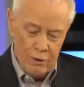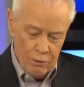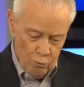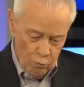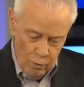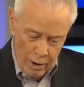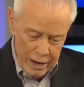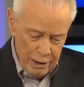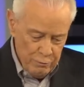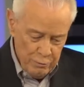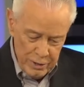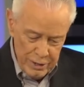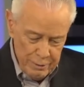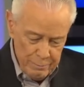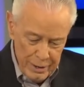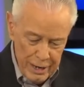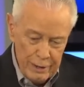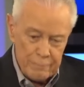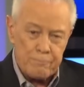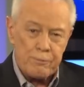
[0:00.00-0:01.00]
Why would He
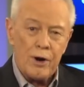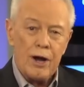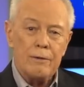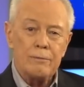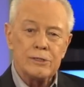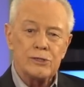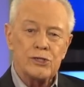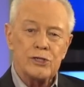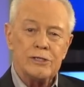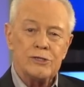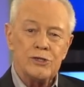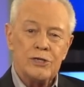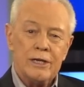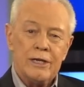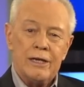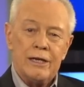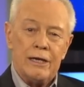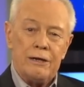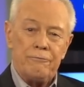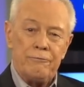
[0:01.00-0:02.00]
make promises
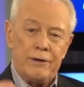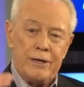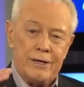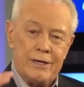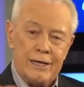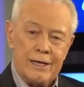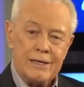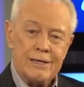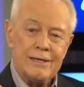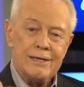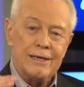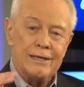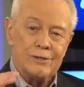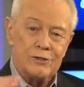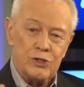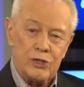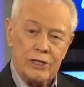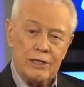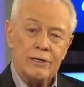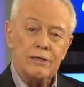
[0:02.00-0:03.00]
if He didn't
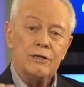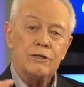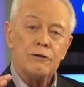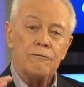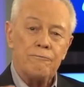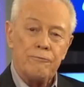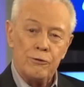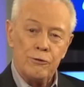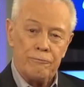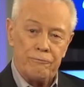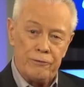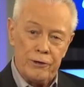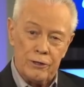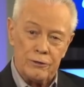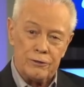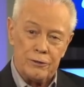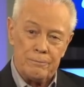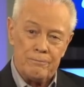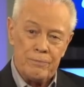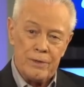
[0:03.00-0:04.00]
intend to
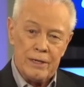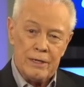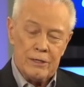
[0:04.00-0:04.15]
fulfill them?